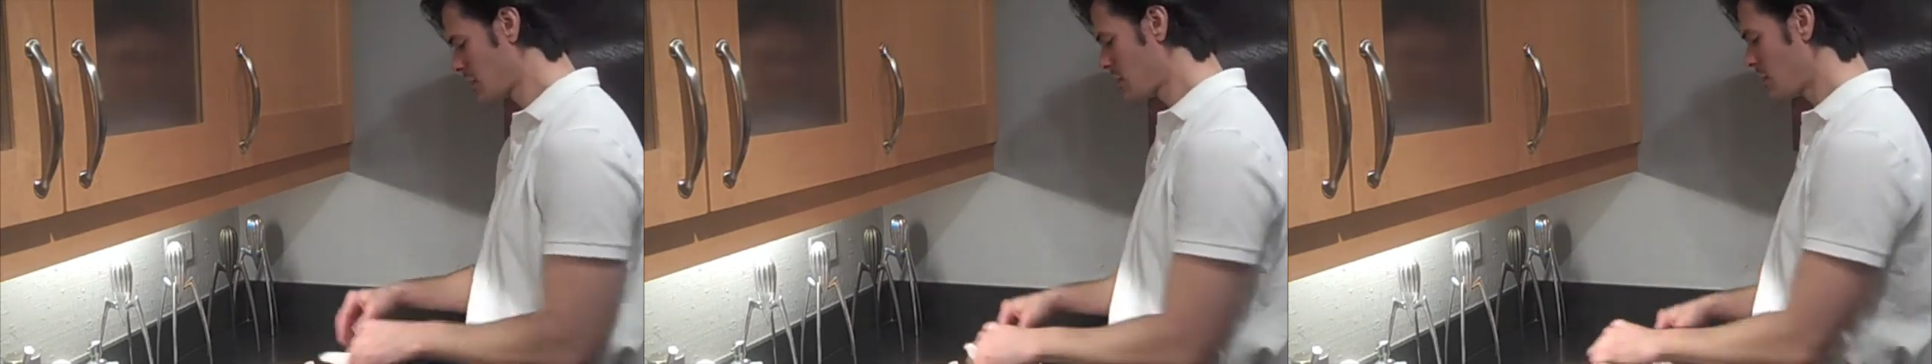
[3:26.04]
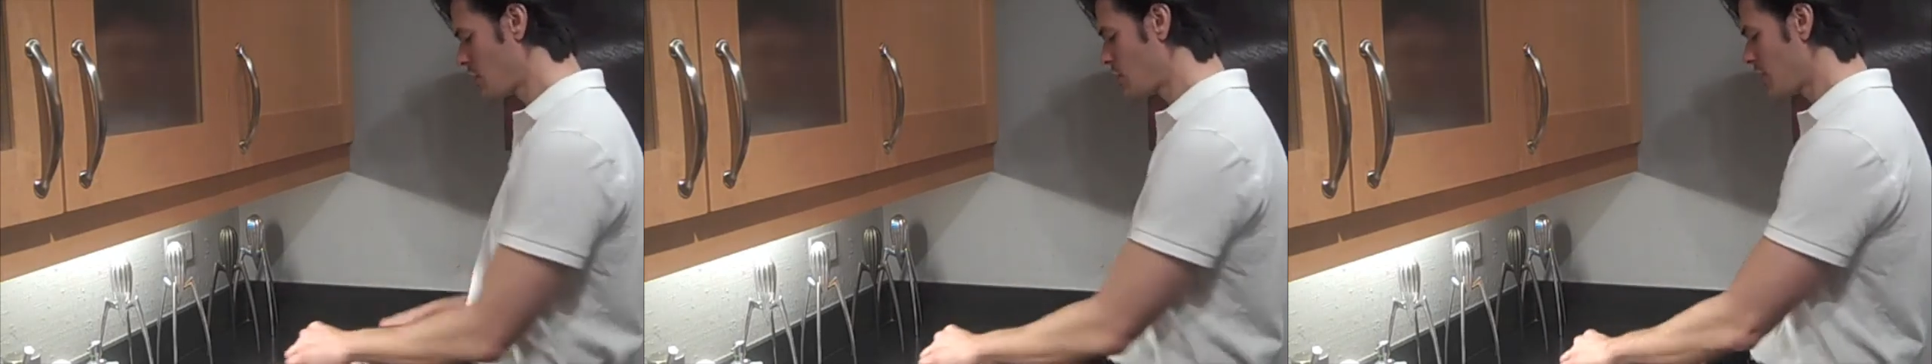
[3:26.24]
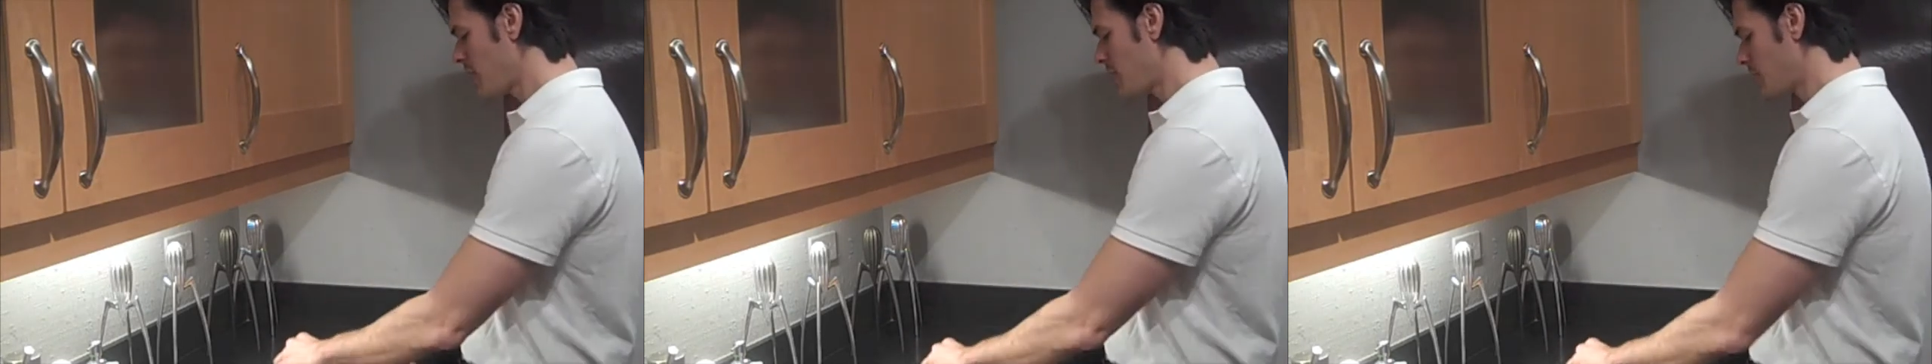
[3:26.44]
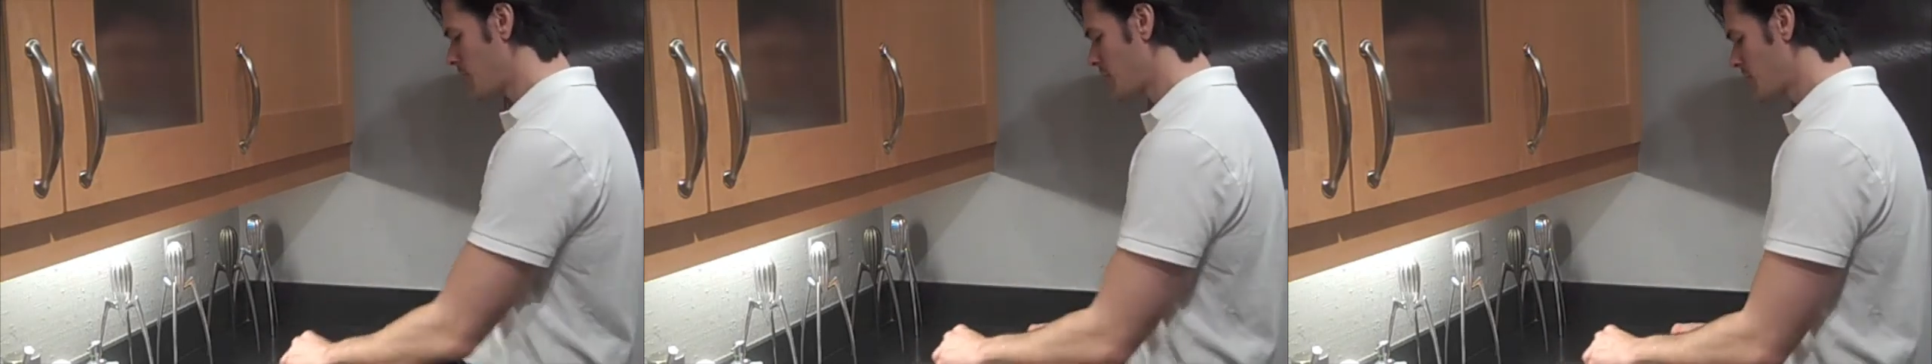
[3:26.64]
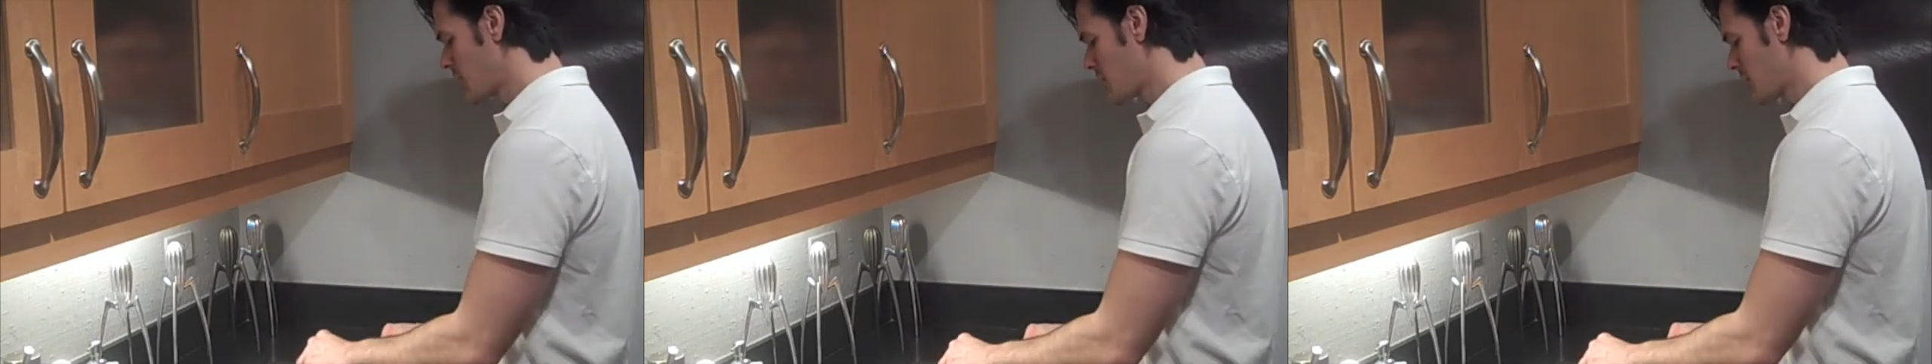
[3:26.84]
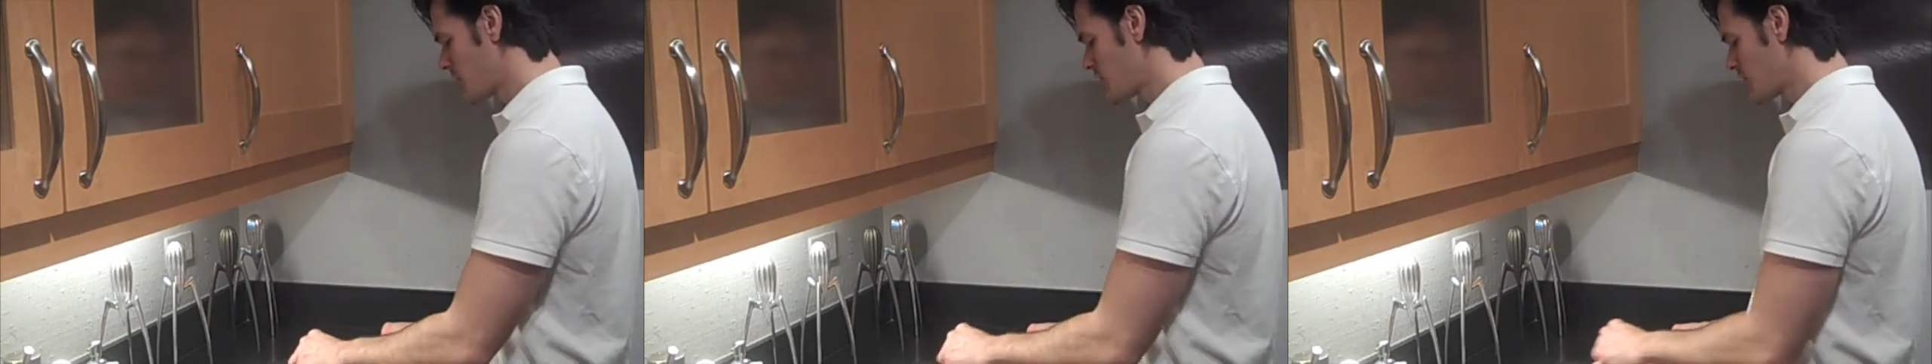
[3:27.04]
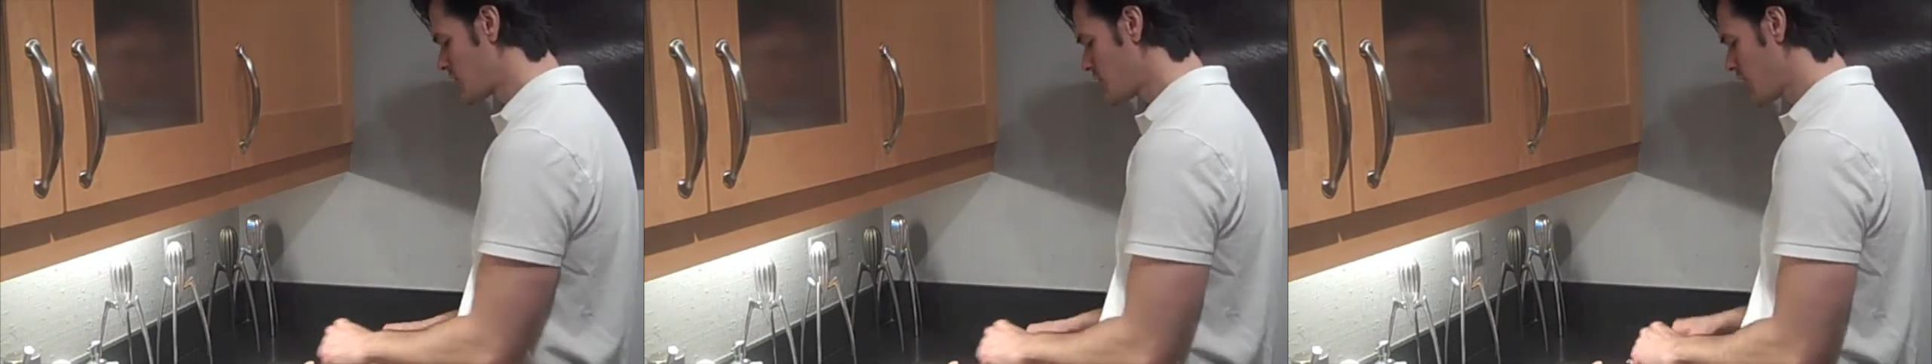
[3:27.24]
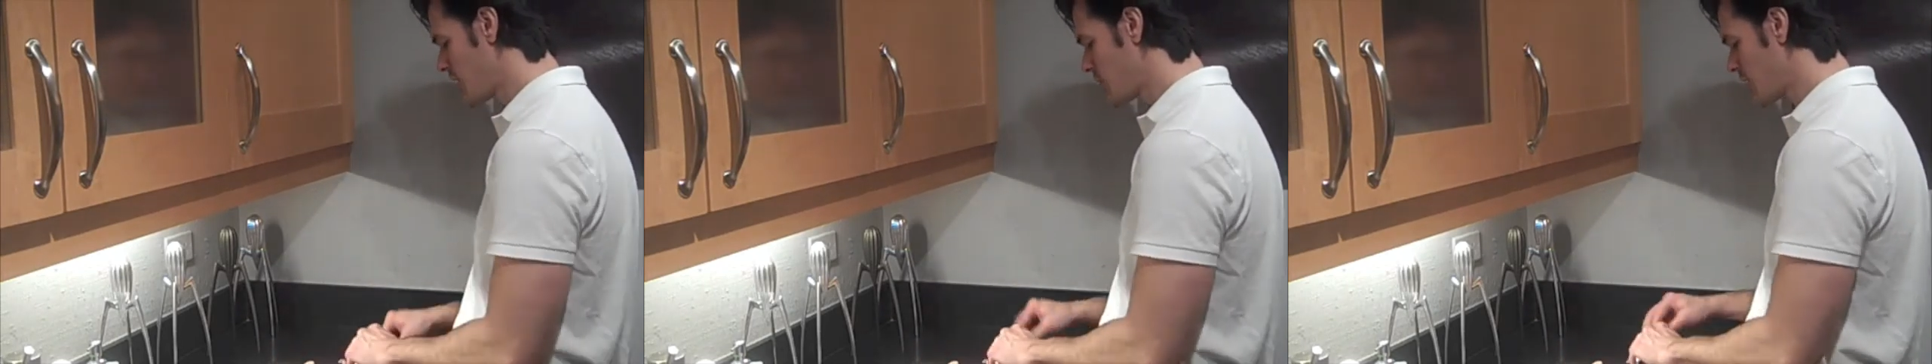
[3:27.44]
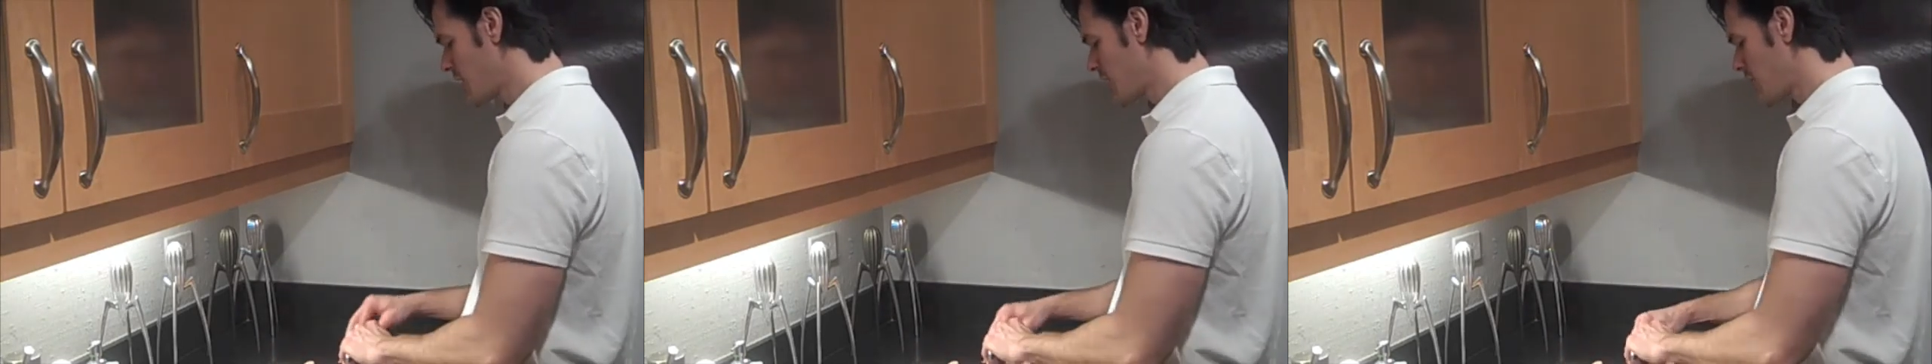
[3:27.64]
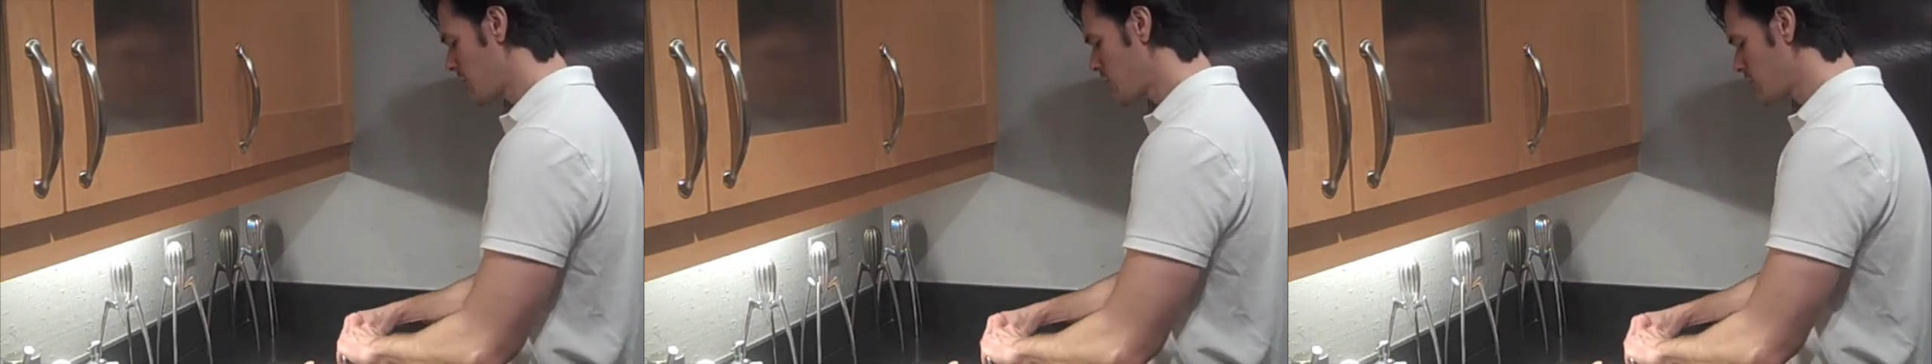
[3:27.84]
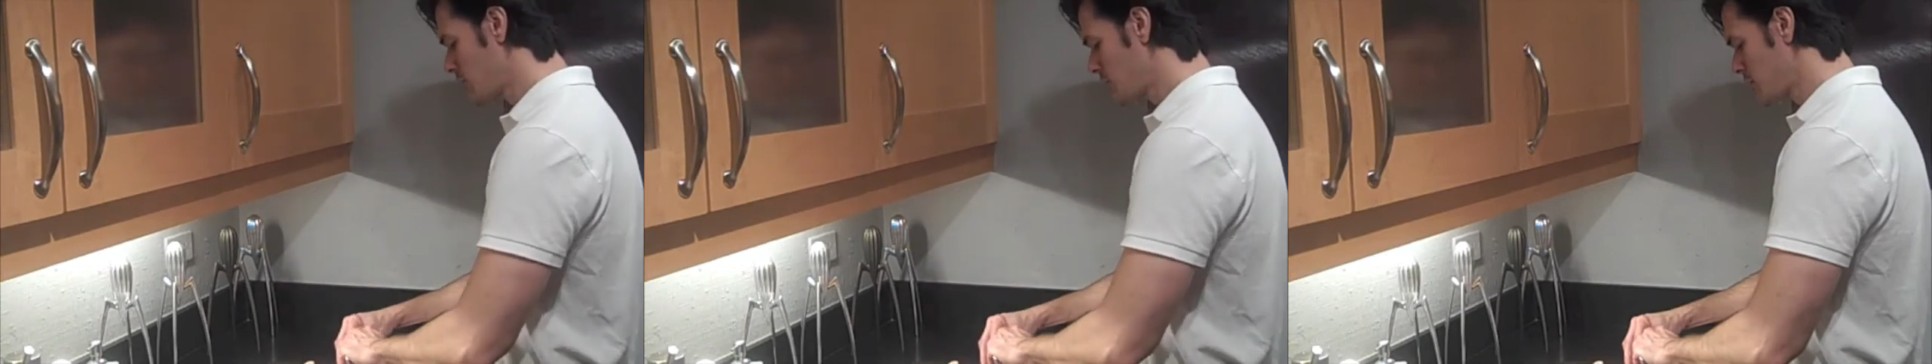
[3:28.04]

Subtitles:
Okay, so there we go.